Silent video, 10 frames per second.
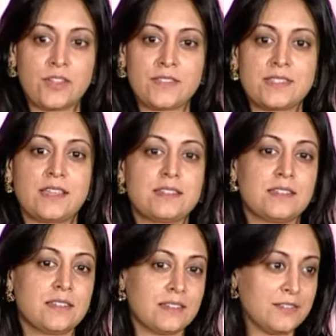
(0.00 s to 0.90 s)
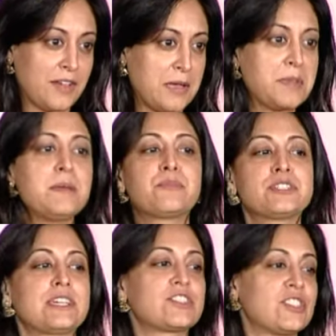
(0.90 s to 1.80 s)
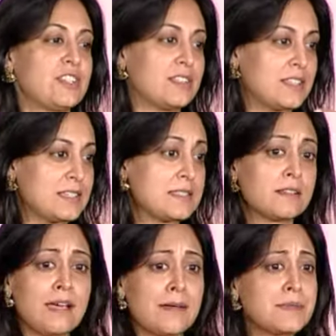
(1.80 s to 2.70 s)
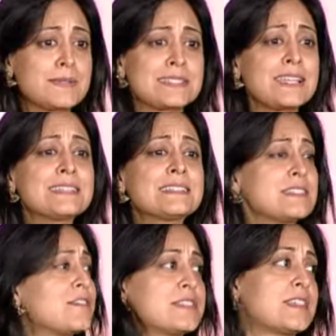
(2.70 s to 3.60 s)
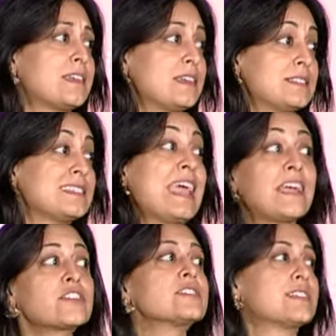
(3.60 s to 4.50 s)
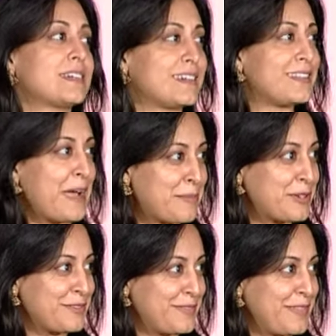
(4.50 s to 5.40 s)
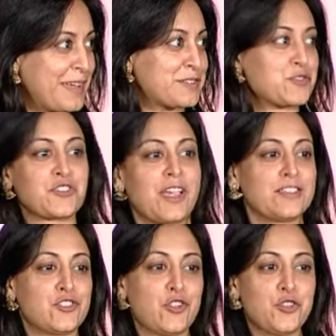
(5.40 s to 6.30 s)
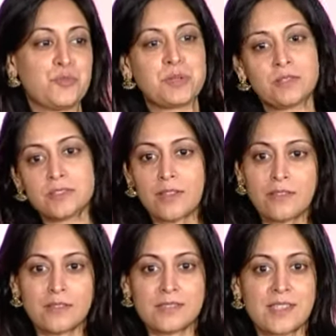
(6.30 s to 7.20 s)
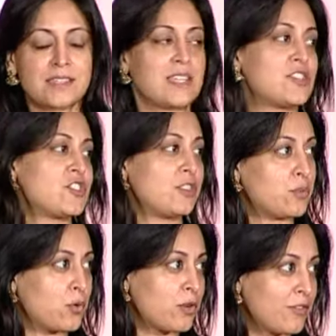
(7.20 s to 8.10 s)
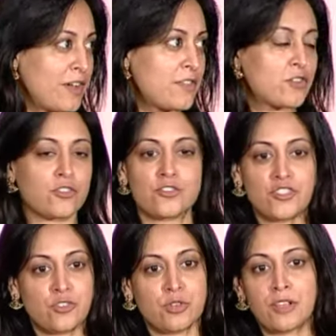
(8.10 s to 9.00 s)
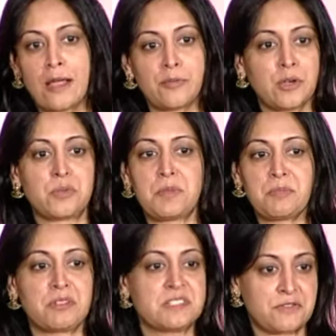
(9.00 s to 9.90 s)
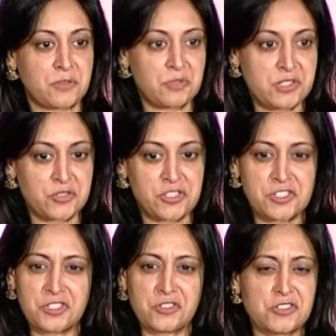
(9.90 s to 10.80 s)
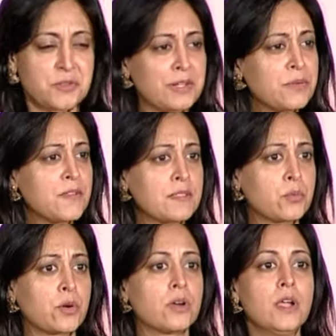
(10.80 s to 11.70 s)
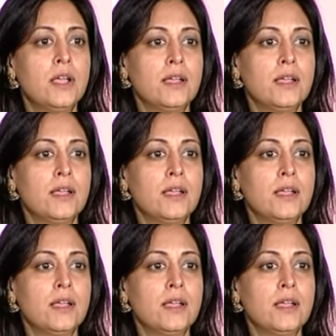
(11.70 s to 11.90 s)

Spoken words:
on this idea of IP protection and things in the labs, but science itself is inherently a collaborative exercise. You know, you build on the citation and the work of others, you collaborate with people at different research institutions. So I don't think that we're